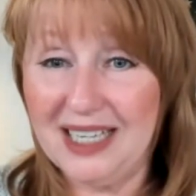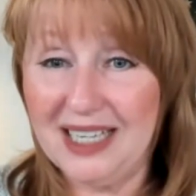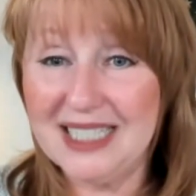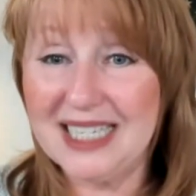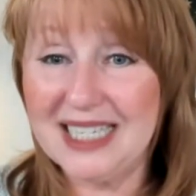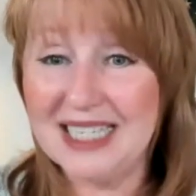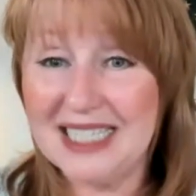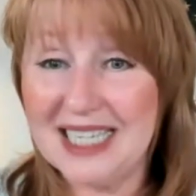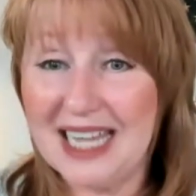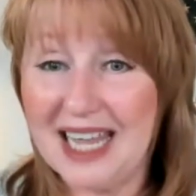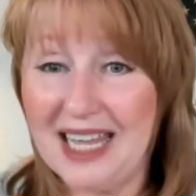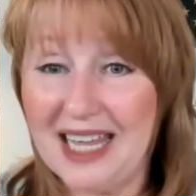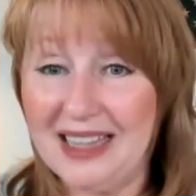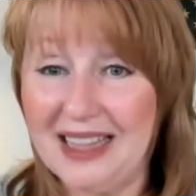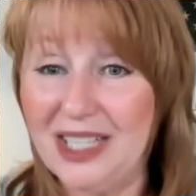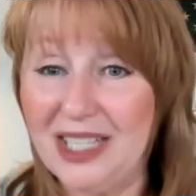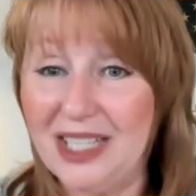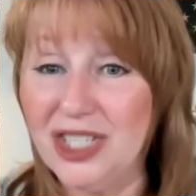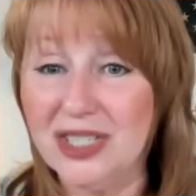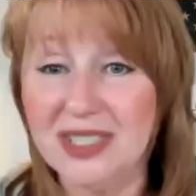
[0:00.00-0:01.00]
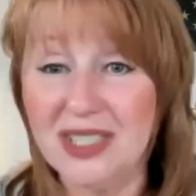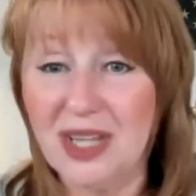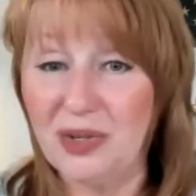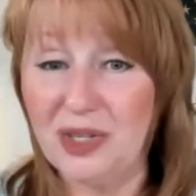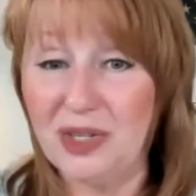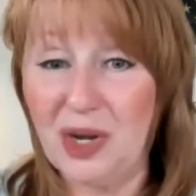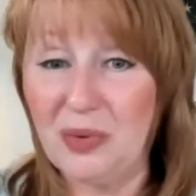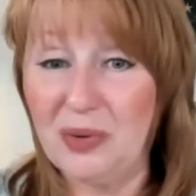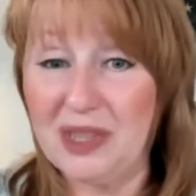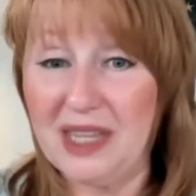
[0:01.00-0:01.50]
It's insane. They just
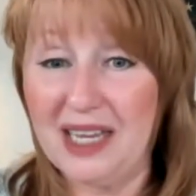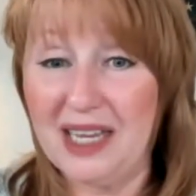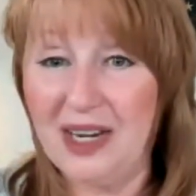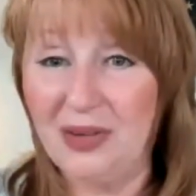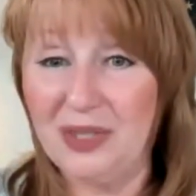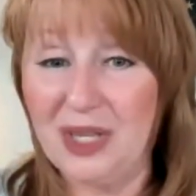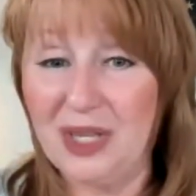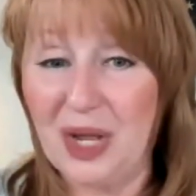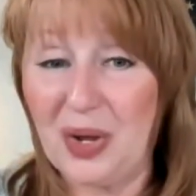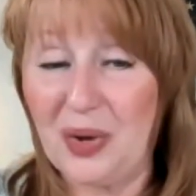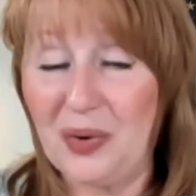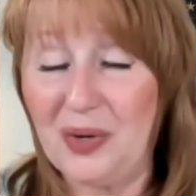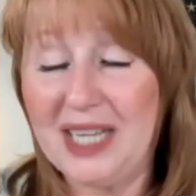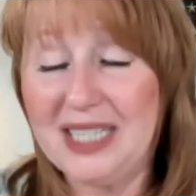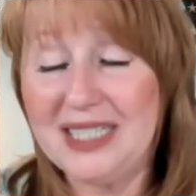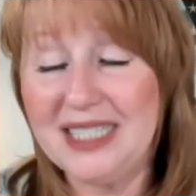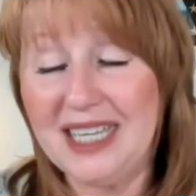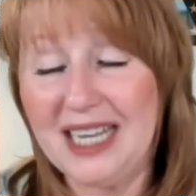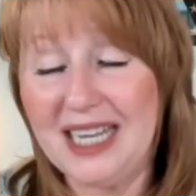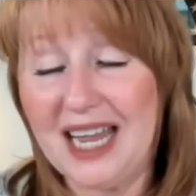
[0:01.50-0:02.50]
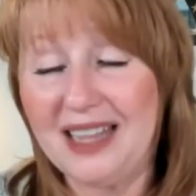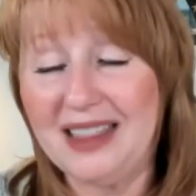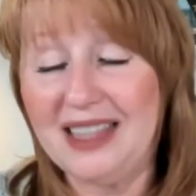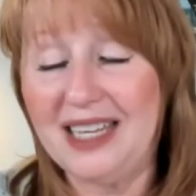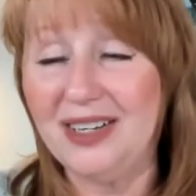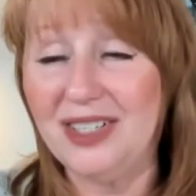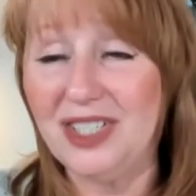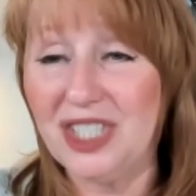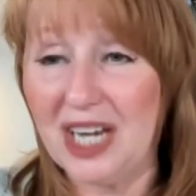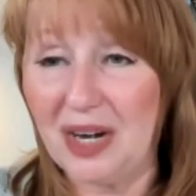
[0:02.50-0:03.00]
don't know what they don't know. Let's get out
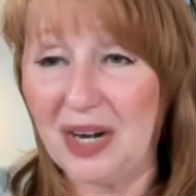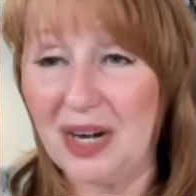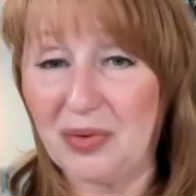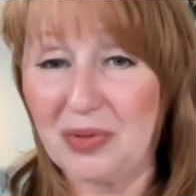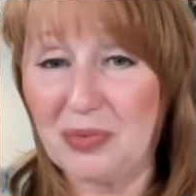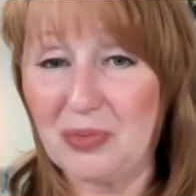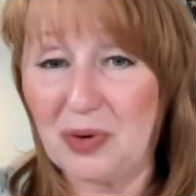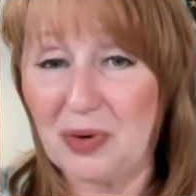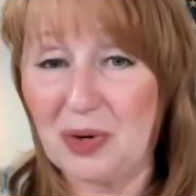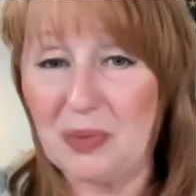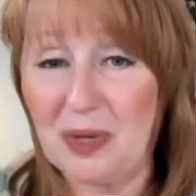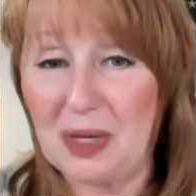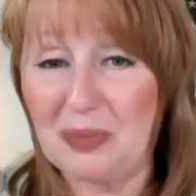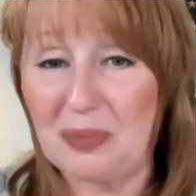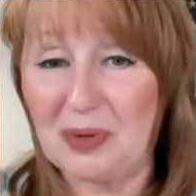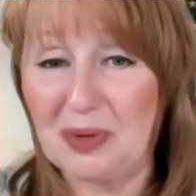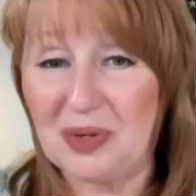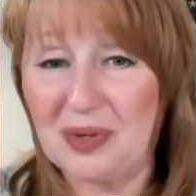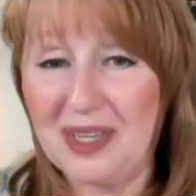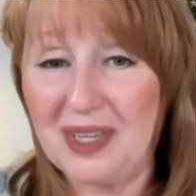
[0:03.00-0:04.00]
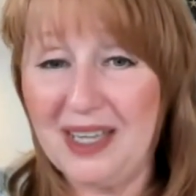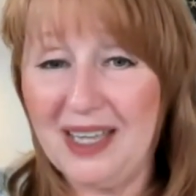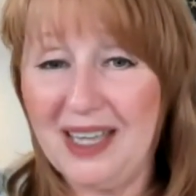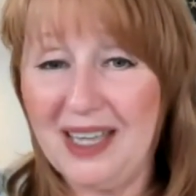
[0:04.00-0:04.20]
there and share it with more people.